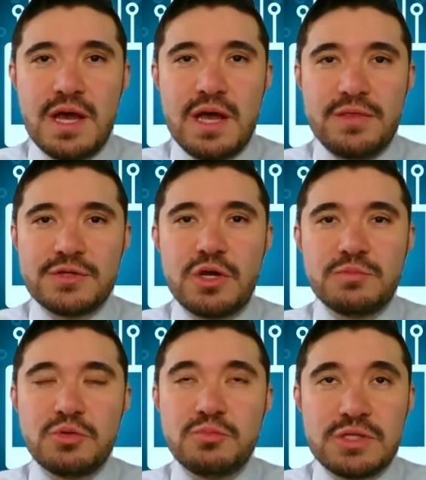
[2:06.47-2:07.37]
Uh, there are
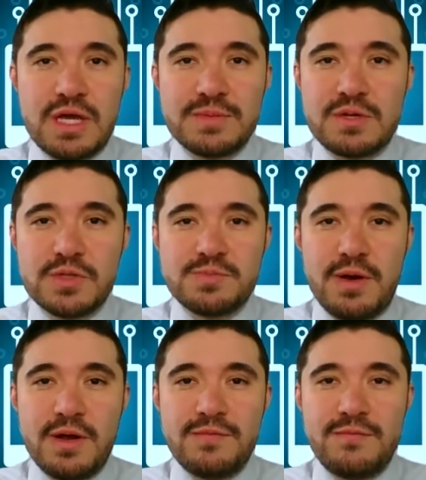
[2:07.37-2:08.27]
some tumor types that
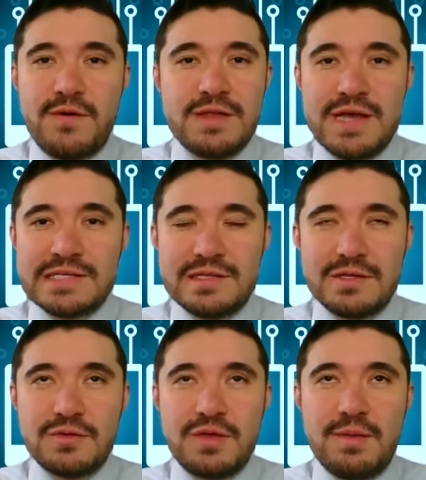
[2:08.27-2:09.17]
respond very nicely
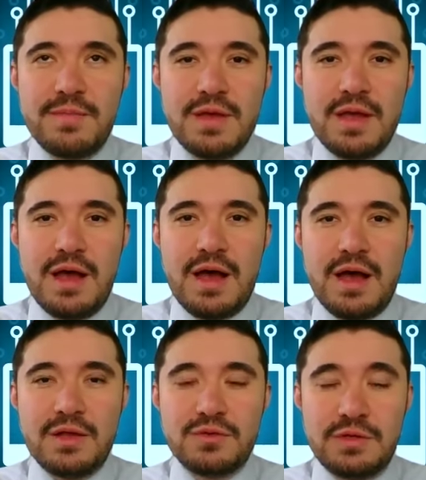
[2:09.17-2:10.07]
to them,
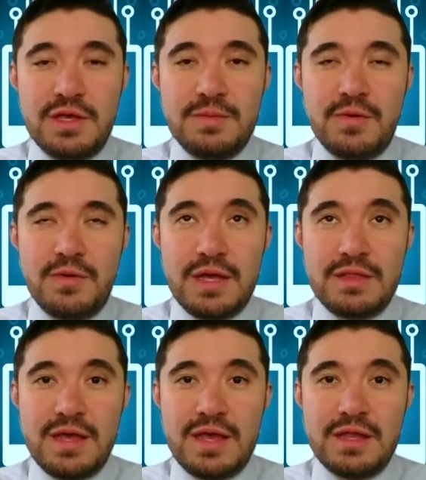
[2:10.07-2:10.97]
uh, to chemo, and
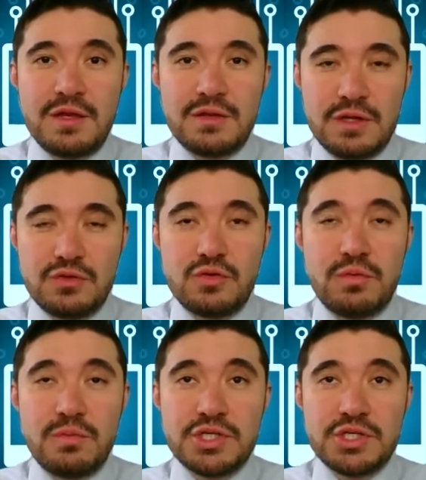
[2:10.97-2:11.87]
they end in, into
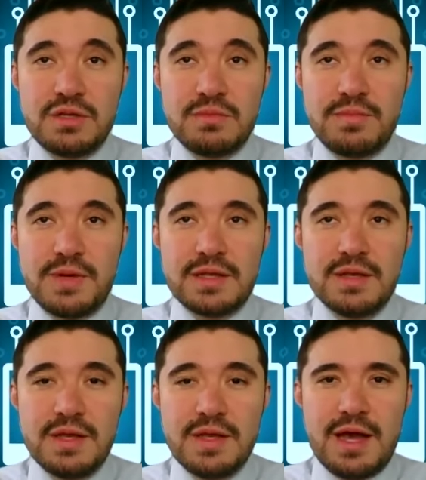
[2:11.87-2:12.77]
remission. But
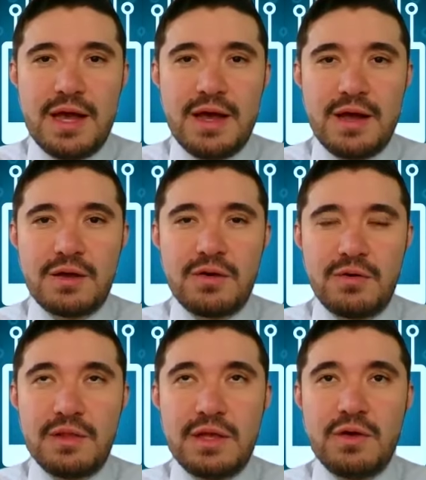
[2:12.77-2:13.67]
uh,
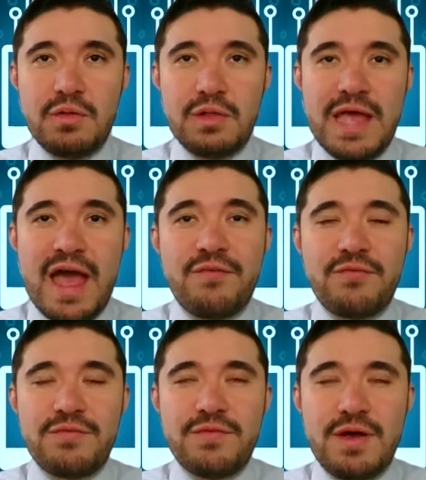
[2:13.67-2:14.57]
currently, only half
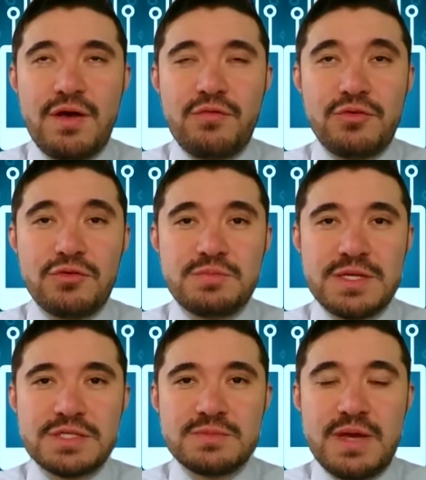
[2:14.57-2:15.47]
uh, of those
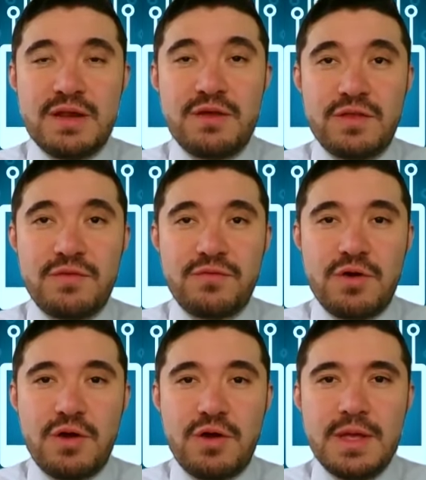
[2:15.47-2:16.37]
patients benefit
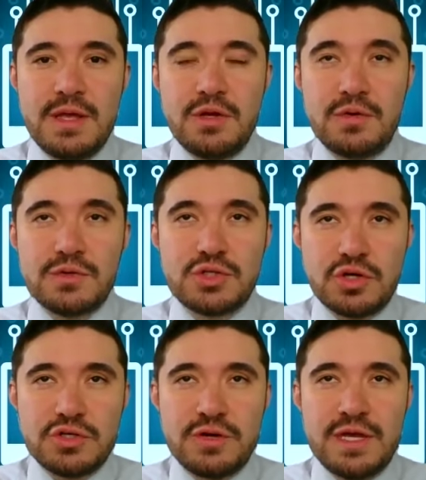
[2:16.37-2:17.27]
from, you know,
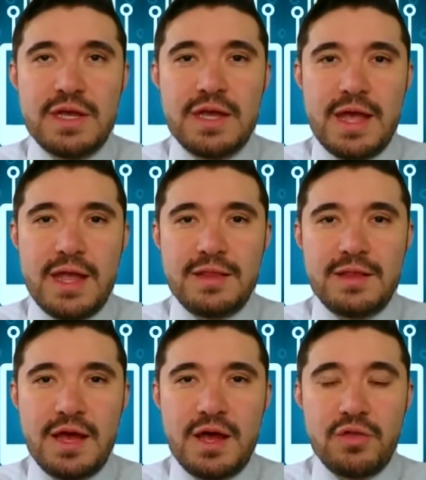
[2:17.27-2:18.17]
surgery and
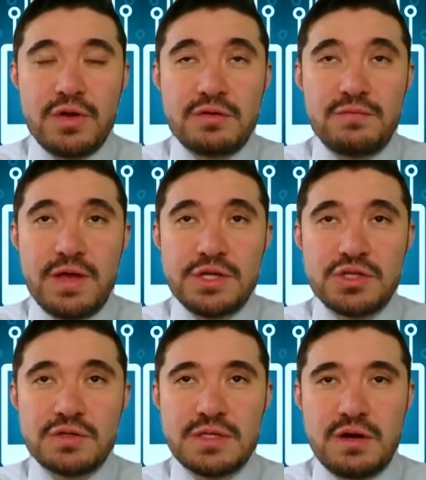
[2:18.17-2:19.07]
uh, other
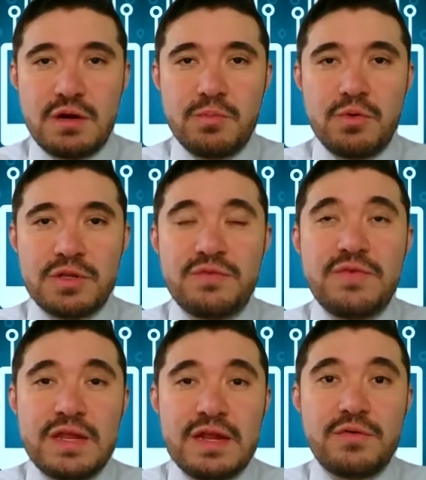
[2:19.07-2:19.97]
interventions that are more
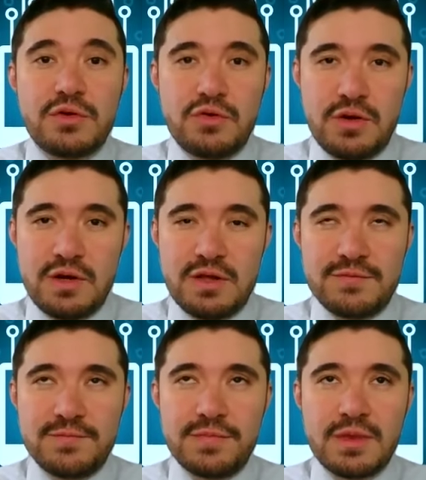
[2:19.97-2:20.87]
definitive or curative.
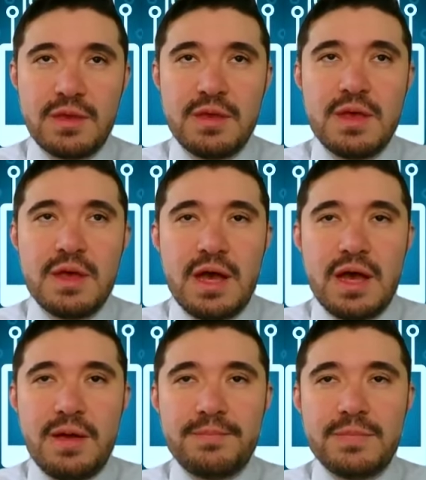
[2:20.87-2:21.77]

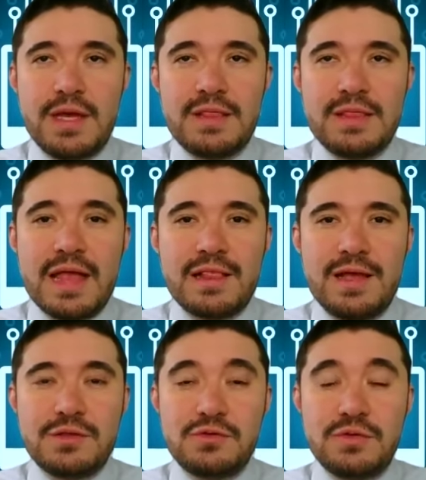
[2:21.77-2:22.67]
Um, and that
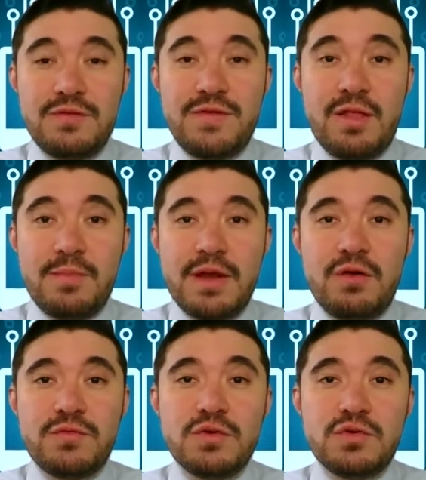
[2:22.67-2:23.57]
led to the development
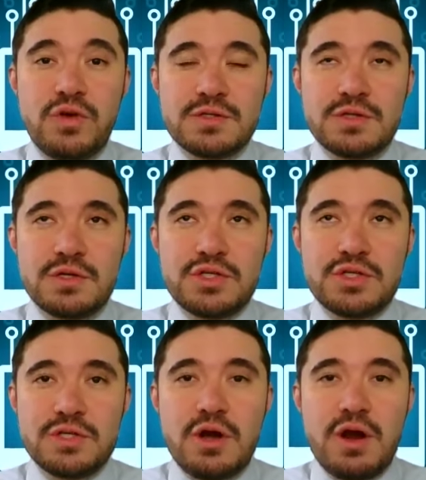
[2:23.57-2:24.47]
of new drugs,
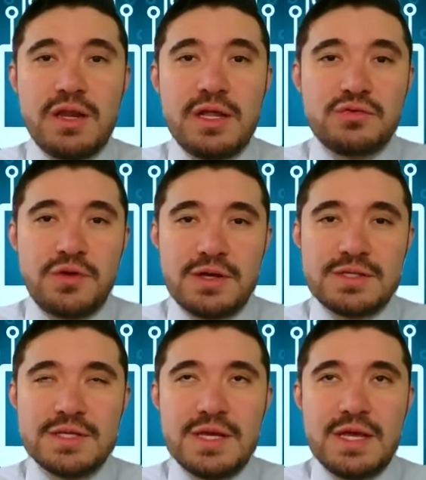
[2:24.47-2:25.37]
such as targeted
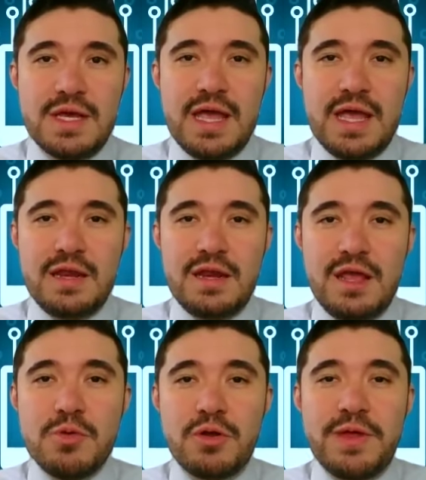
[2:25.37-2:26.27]
drugs and
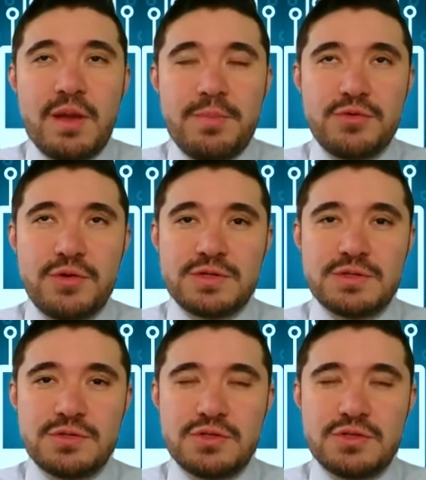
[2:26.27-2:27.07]
immunotherapy drugs.